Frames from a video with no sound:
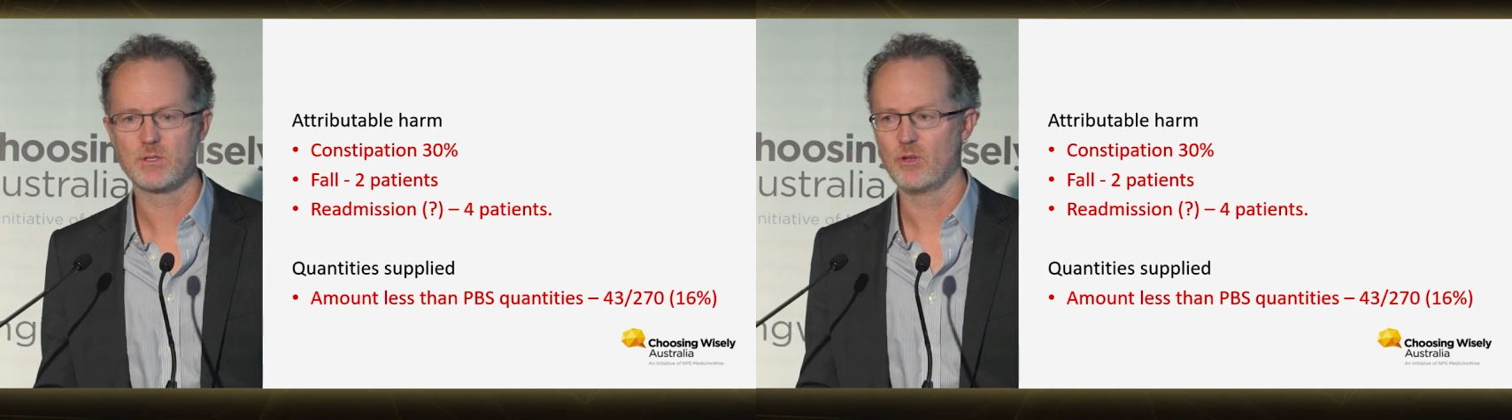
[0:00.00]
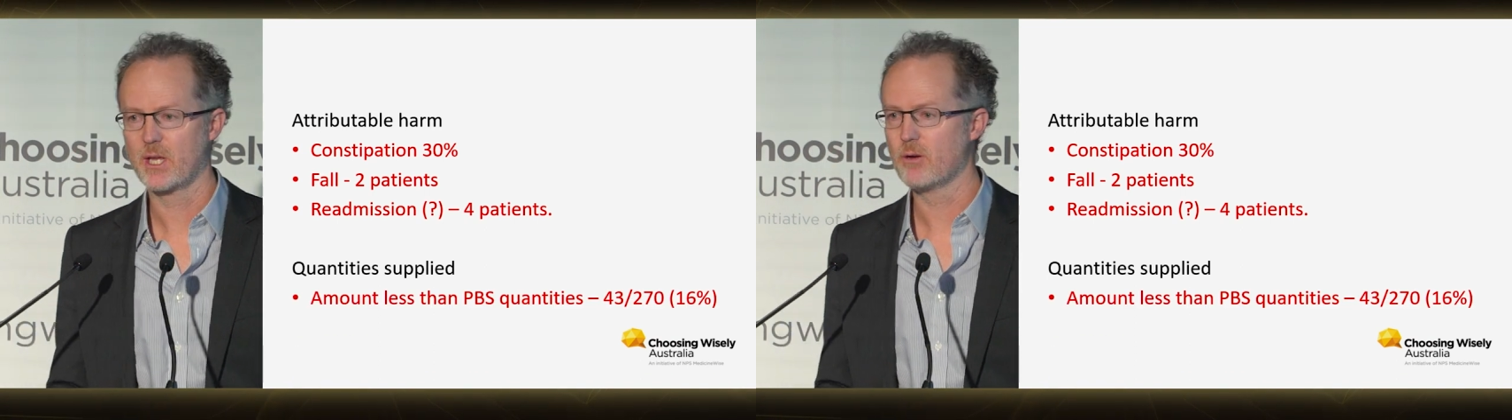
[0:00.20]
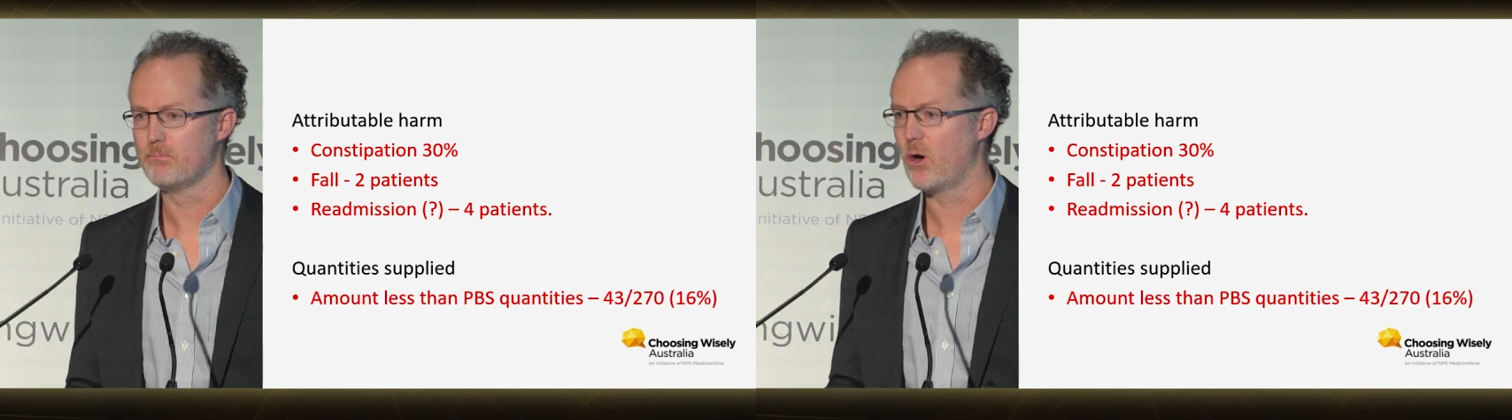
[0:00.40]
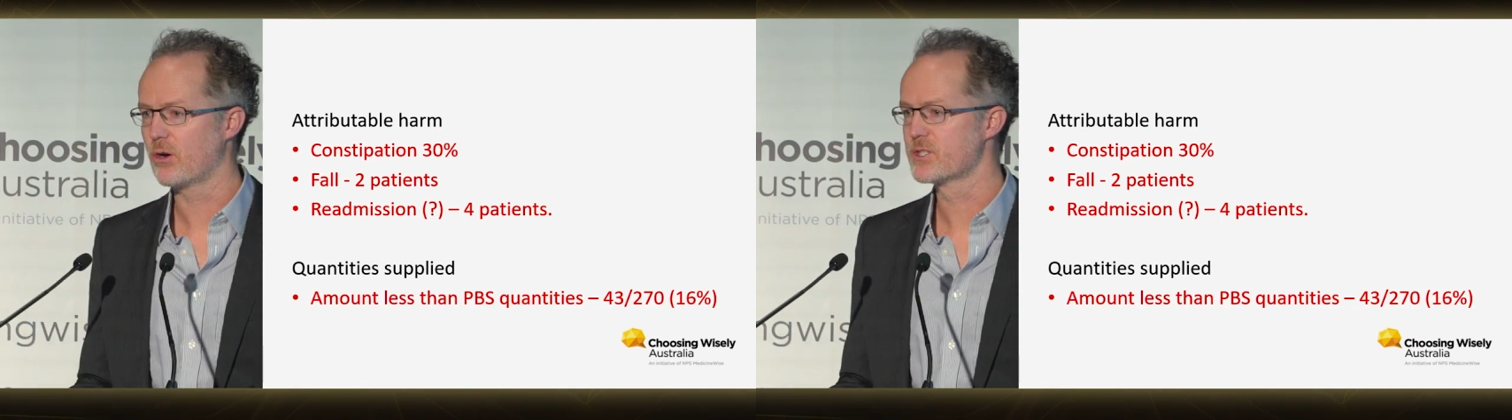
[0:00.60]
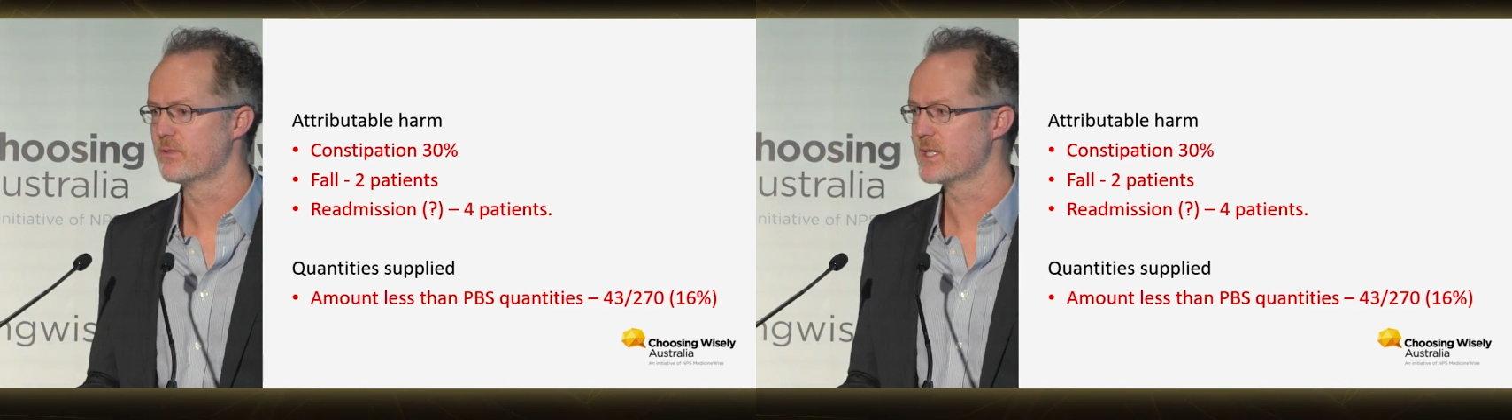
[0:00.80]
of you get a
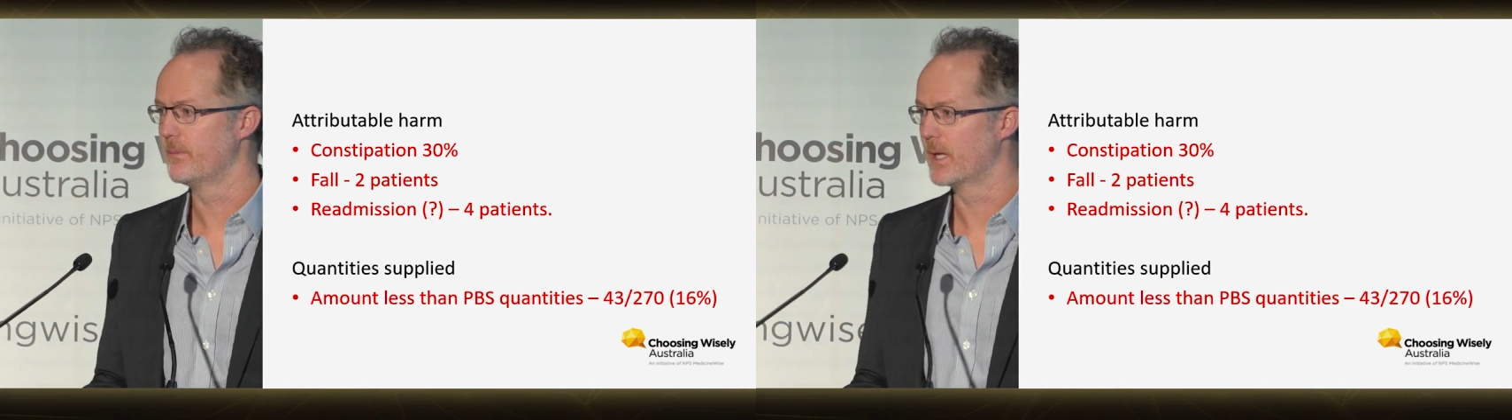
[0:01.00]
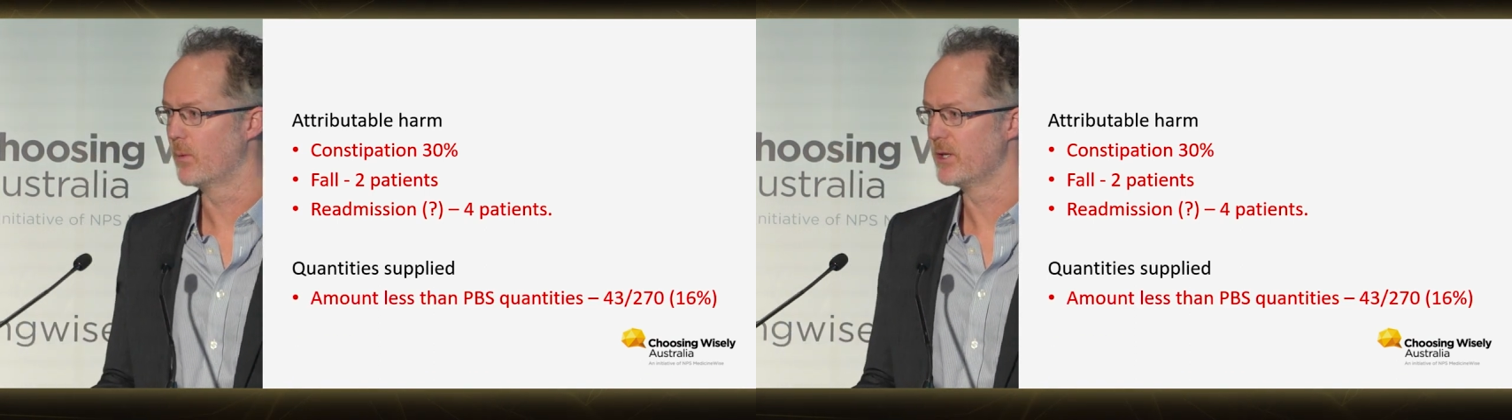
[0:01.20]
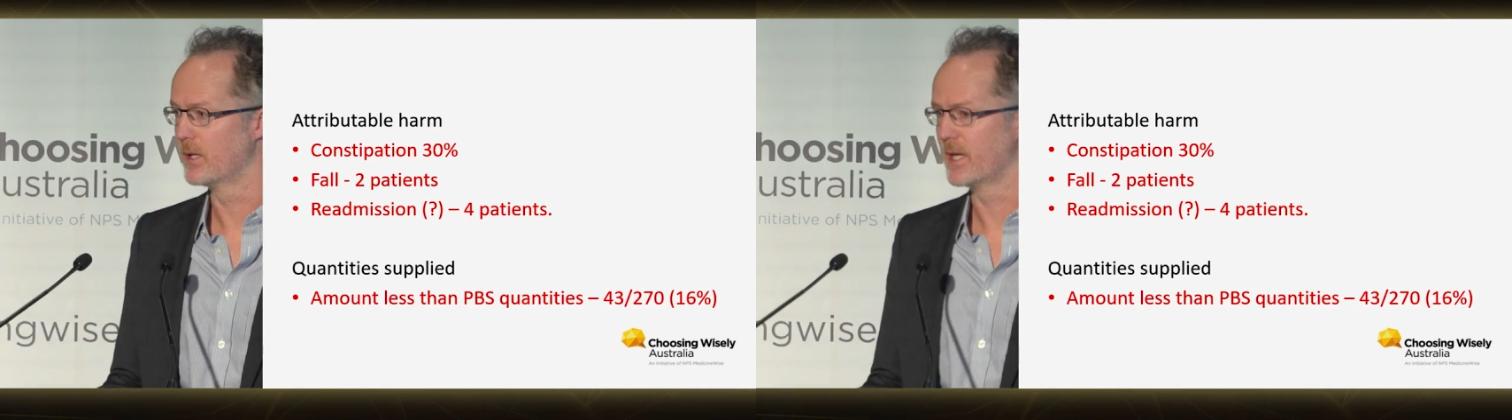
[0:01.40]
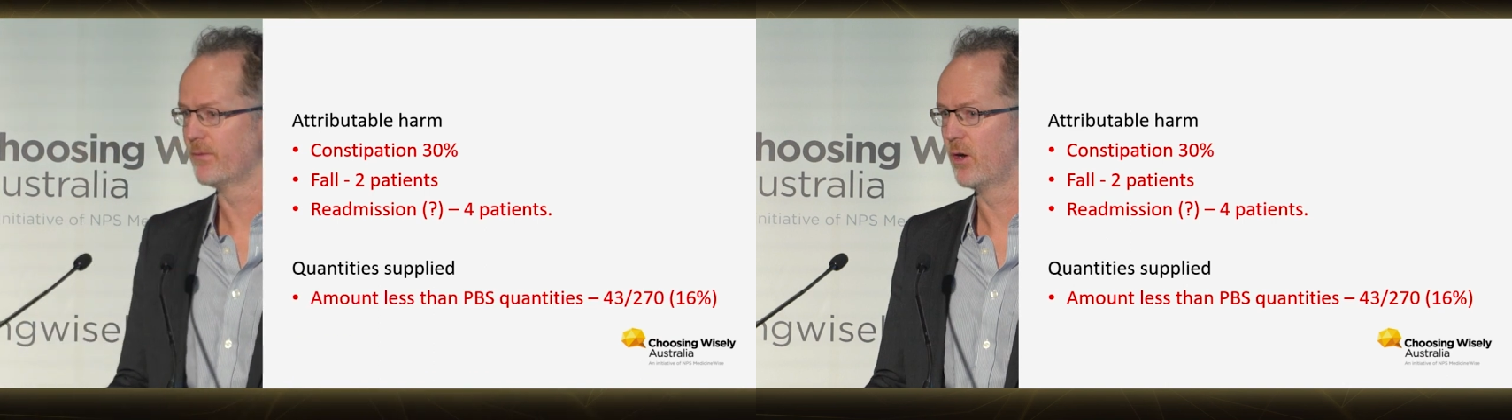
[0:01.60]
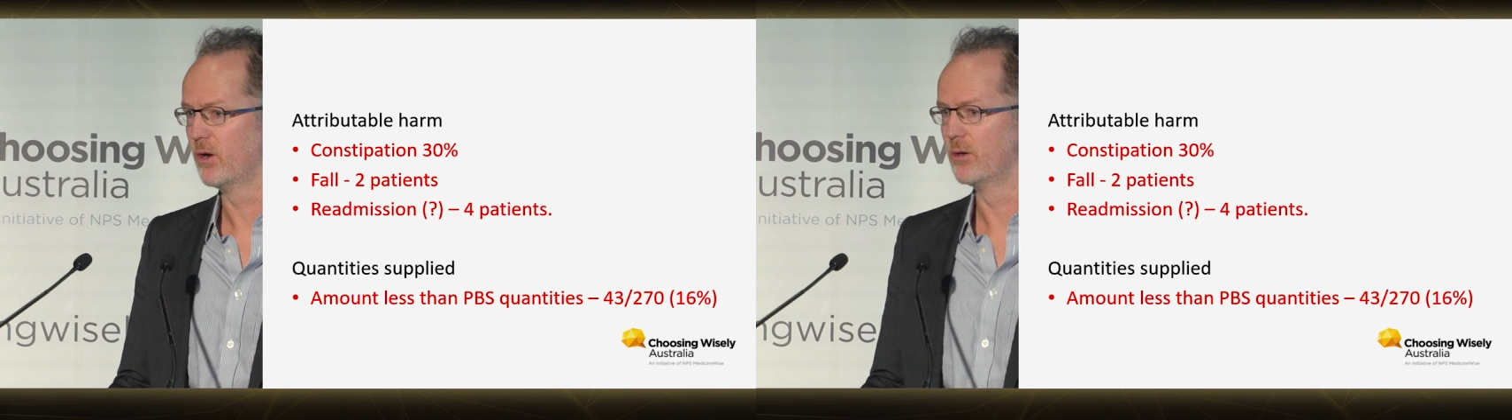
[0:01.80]
box of something when you leave
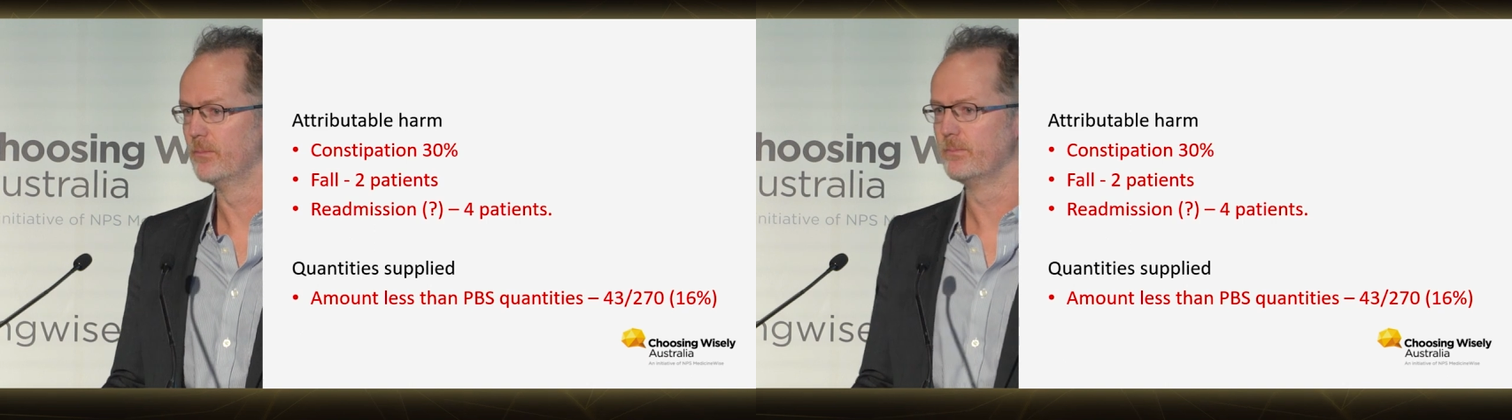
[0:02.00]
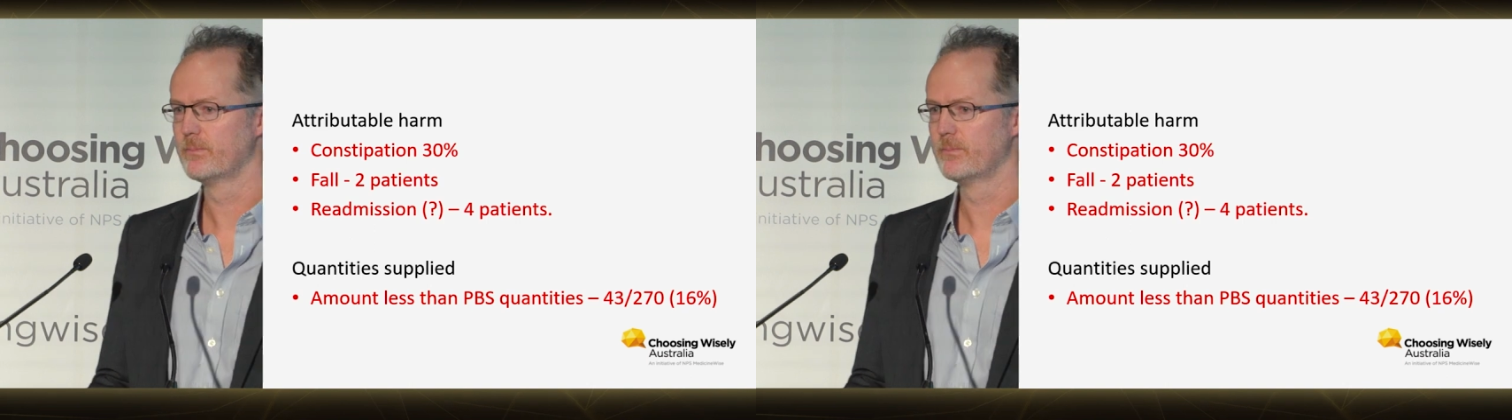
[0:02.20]
home.